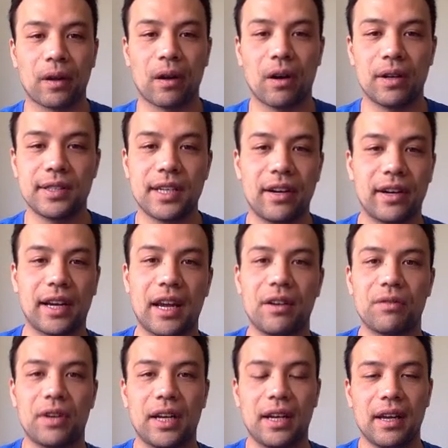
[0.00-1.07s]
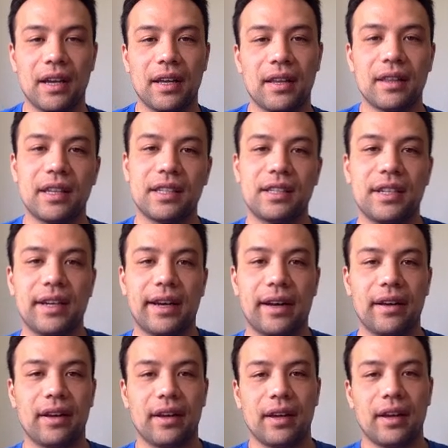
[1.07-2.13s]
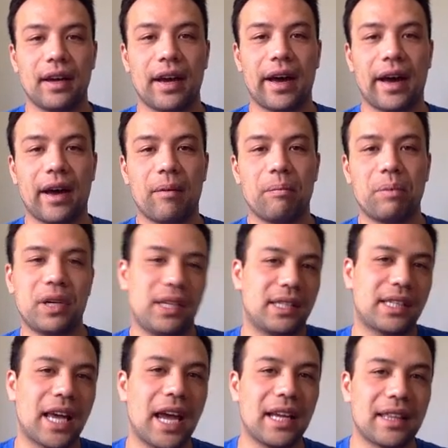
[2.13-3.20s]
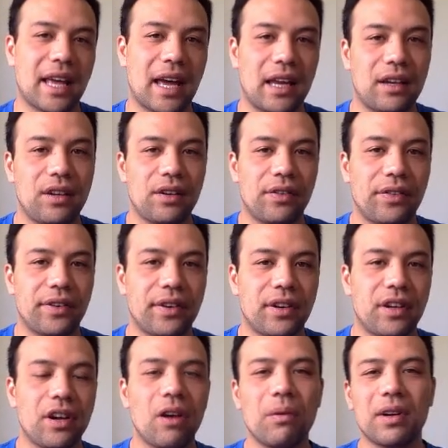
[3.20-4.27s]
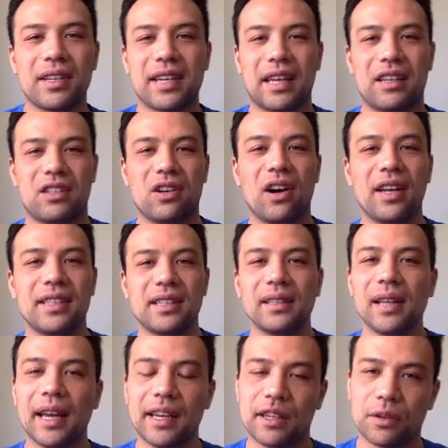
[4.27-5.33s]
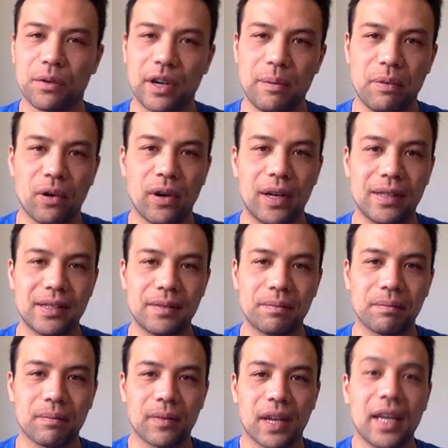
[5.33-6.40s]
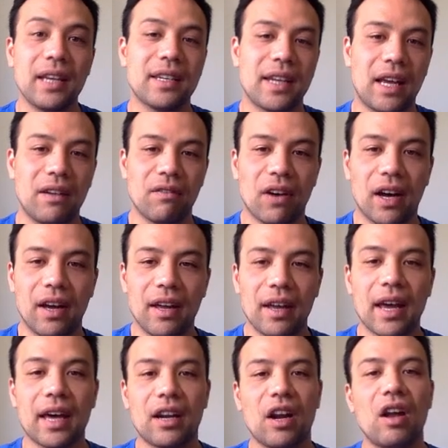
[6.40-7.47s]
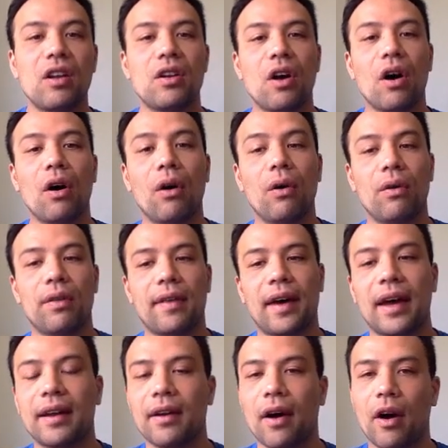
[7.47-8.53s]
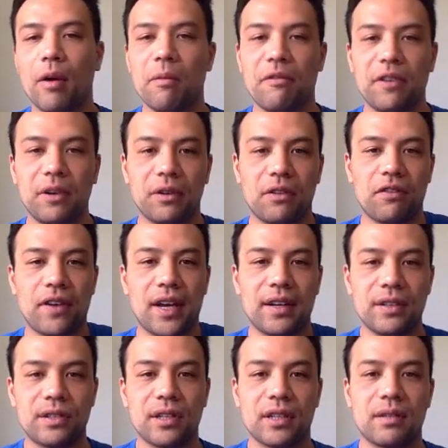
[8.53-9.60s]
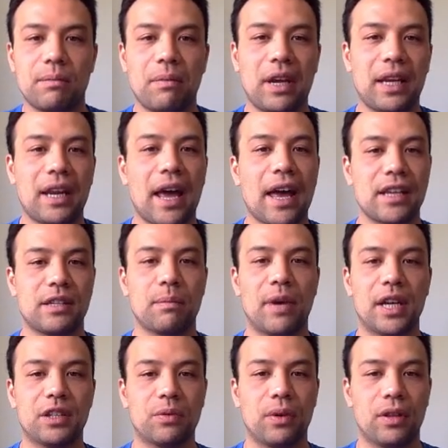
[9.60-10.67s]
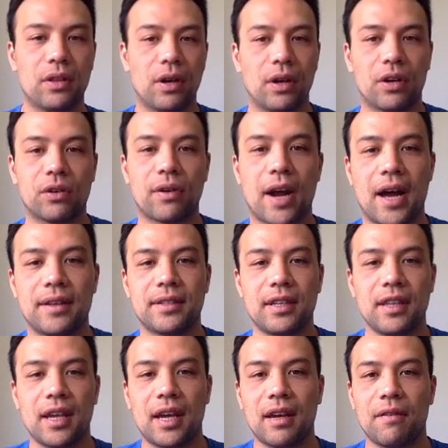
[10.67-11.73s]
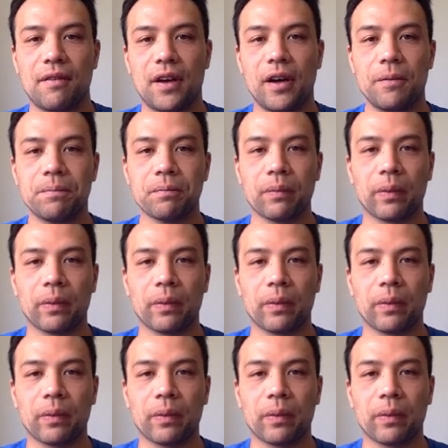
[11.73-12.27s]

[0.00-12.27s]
on Derrick Henry this year. But in saying that, you don't want to take the Titans. You're laying 3 points in Denver. And I know that home field advantage doesn't mean as much with no crowds in the NFL,